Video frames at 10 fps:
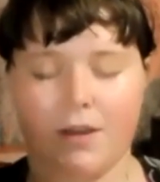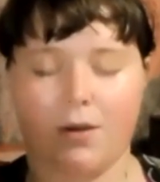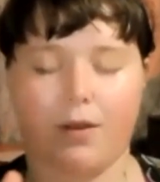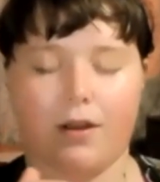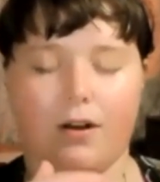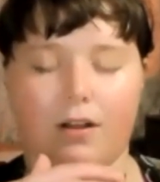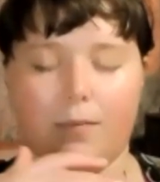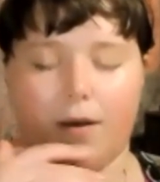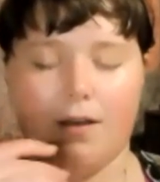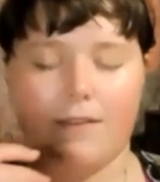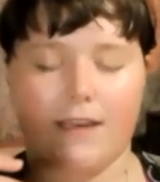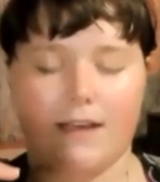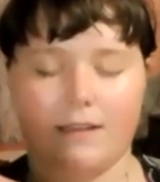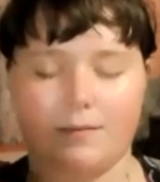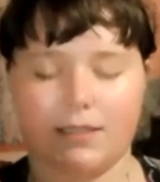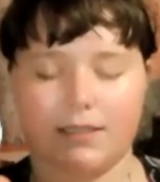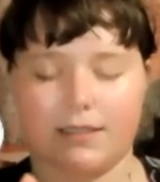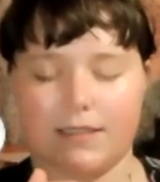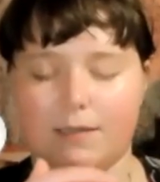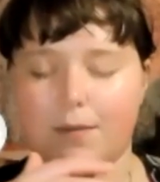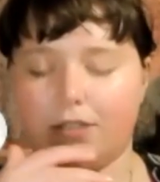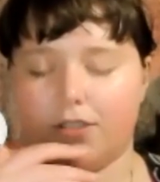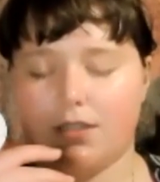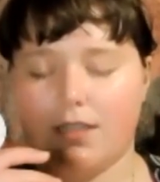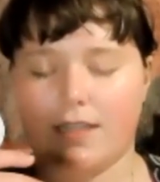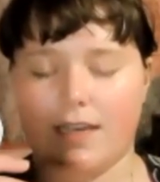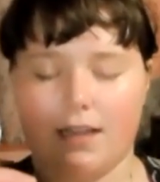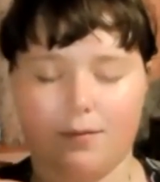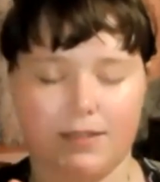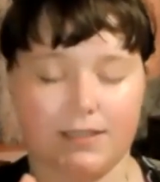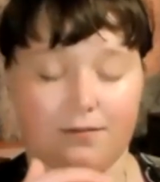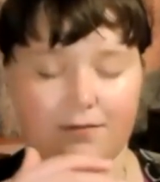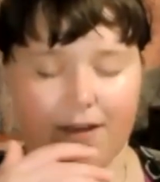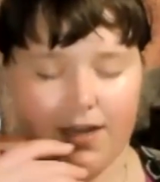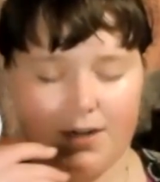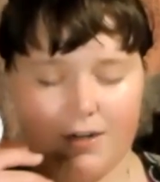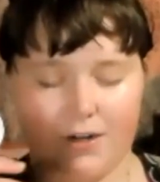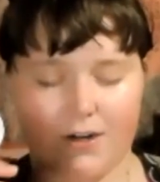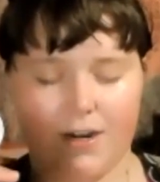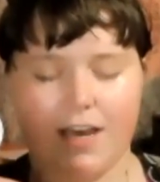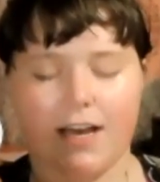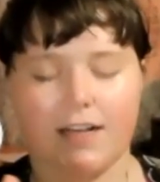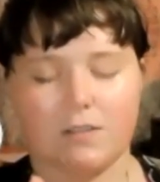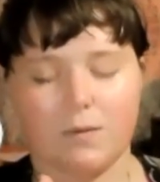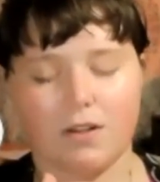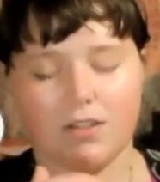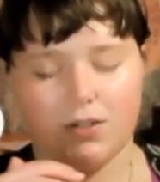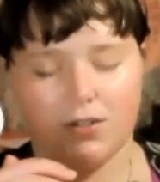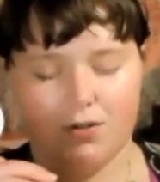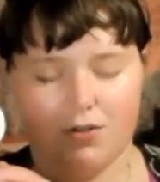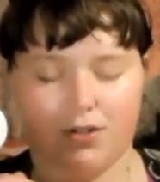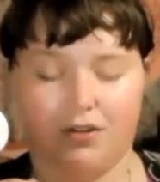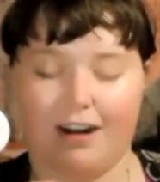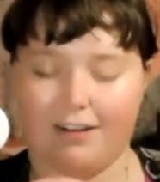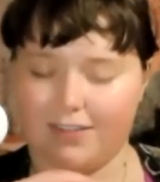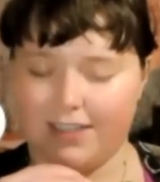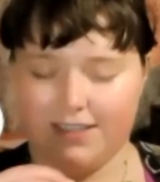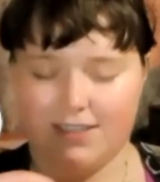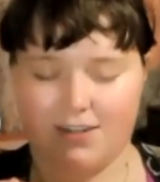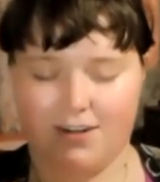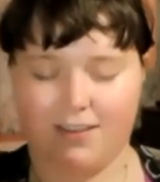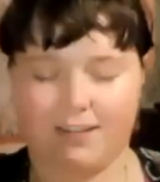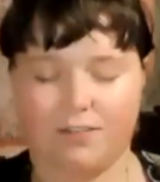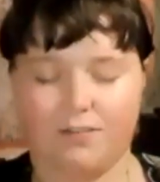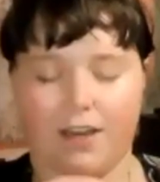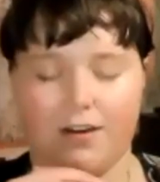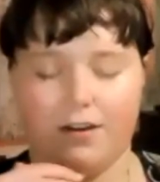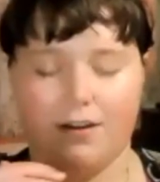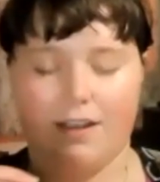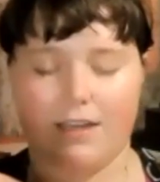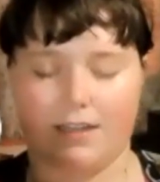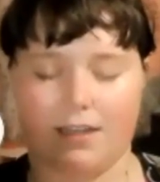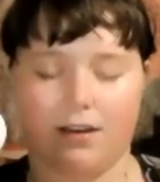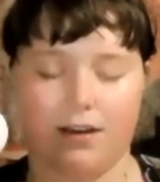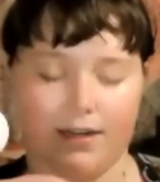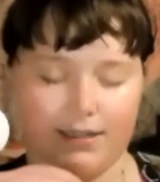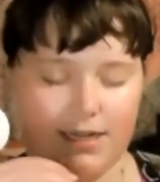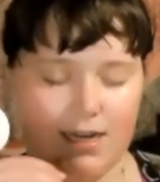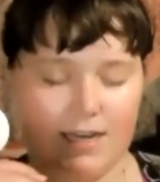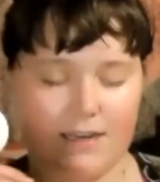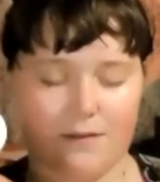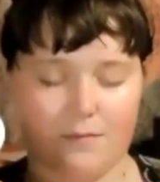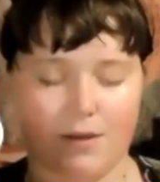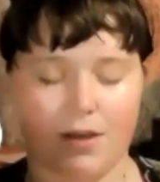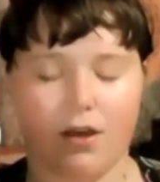We call upon the elements, especially the elements of fire, as well as earth, to ground us during this fiery and chaotic time.